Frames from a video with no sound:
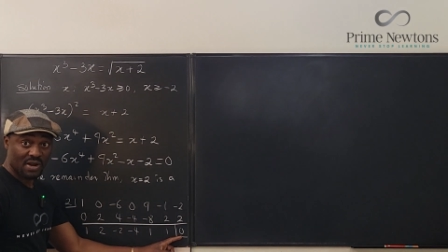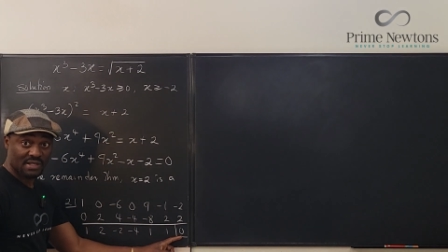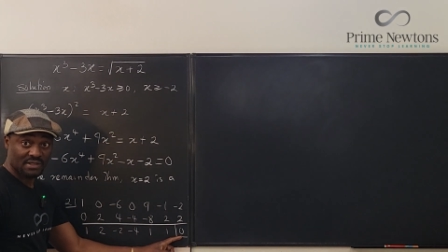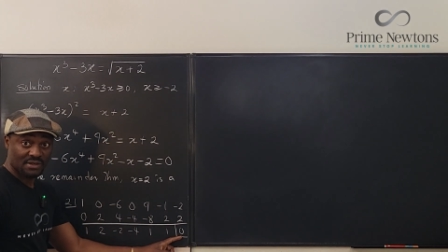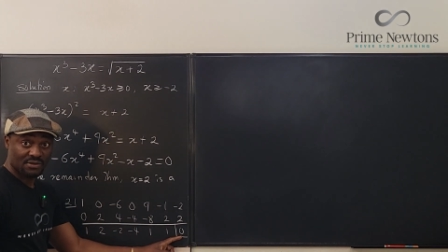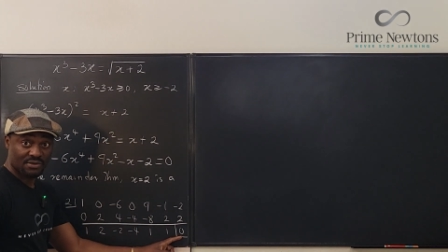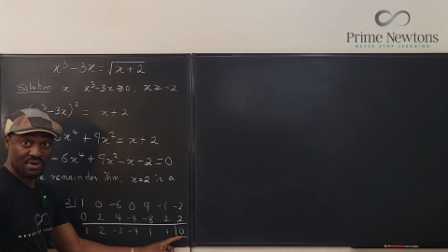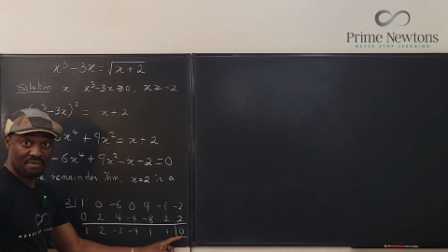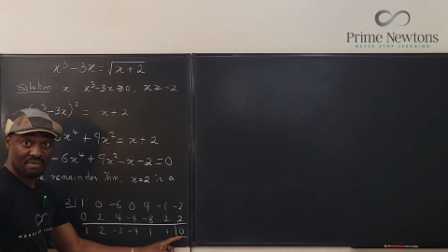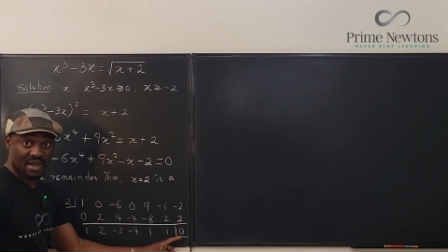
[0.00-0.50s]
as
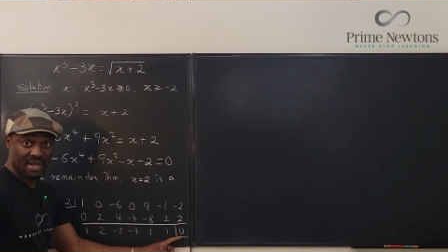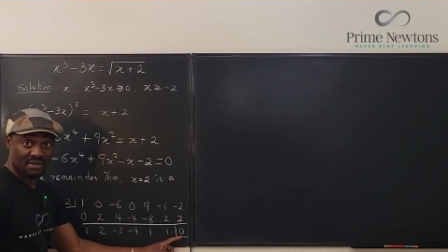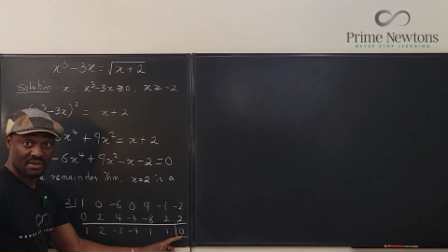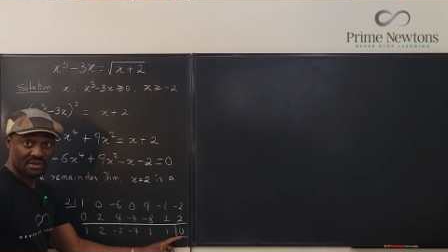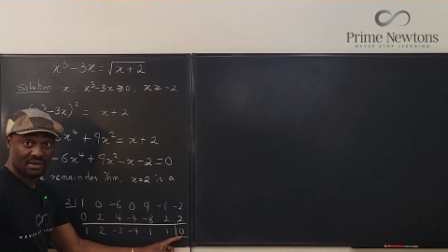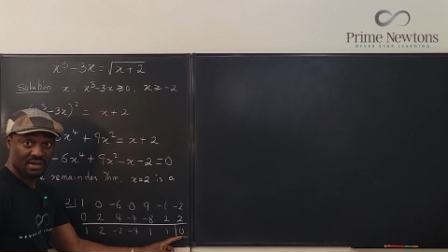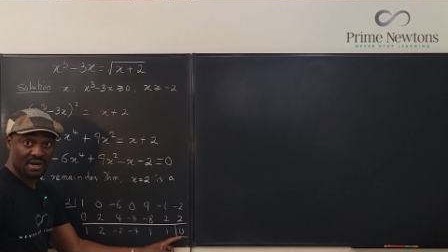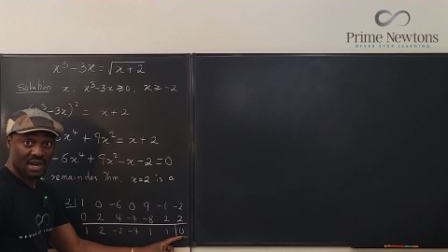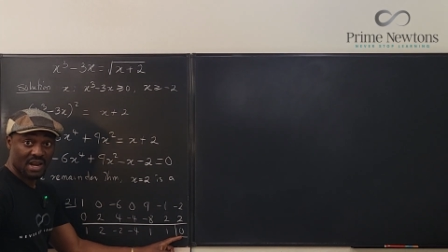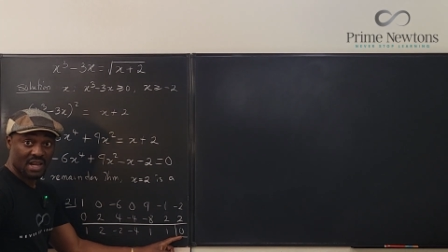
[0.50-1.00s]
a
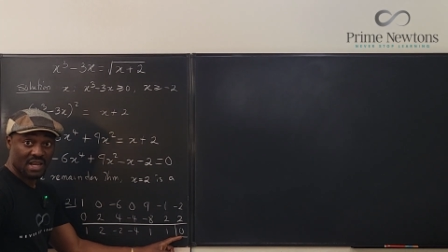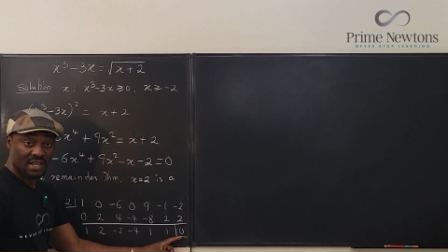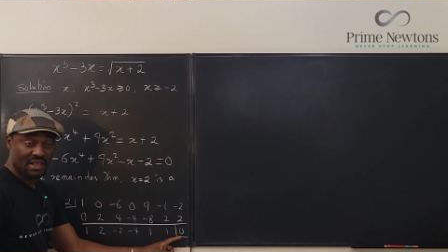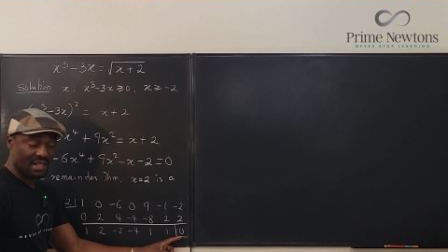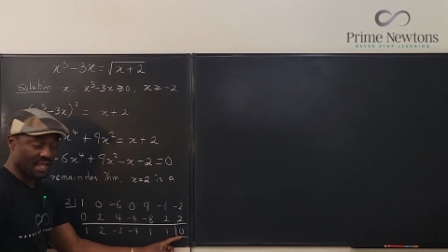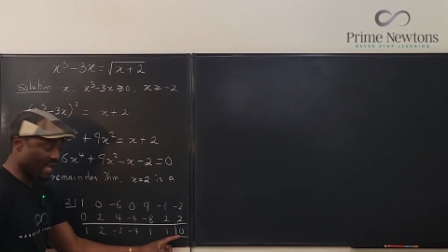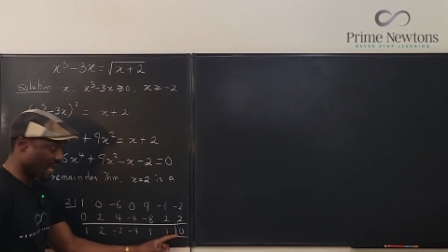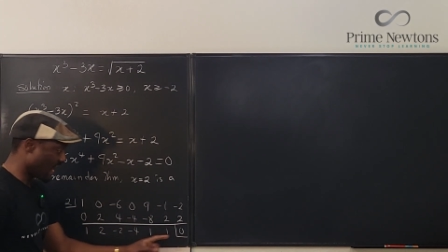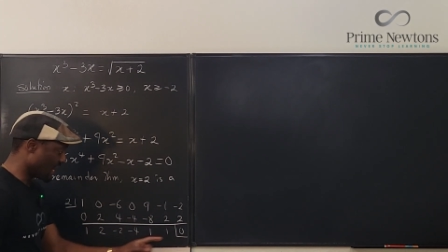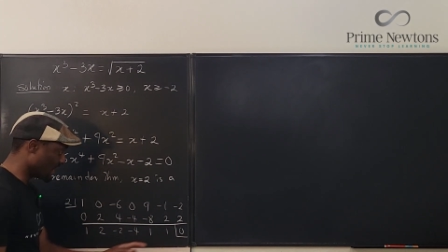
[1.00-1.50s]
remainder in
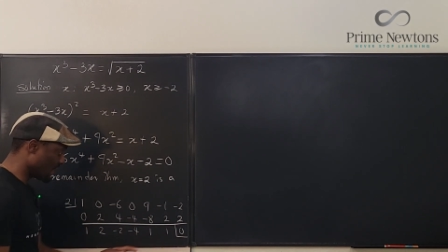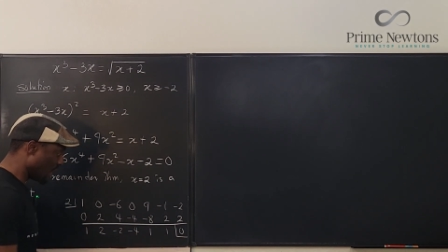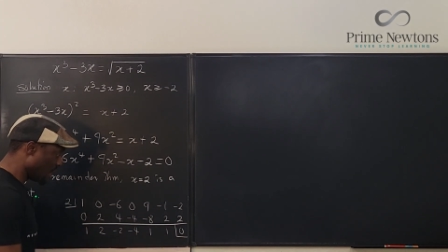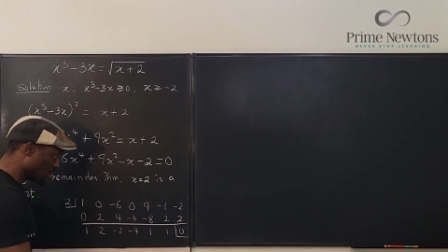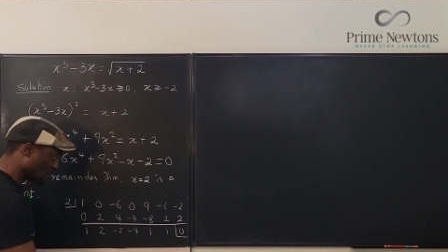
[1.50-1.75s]
the end.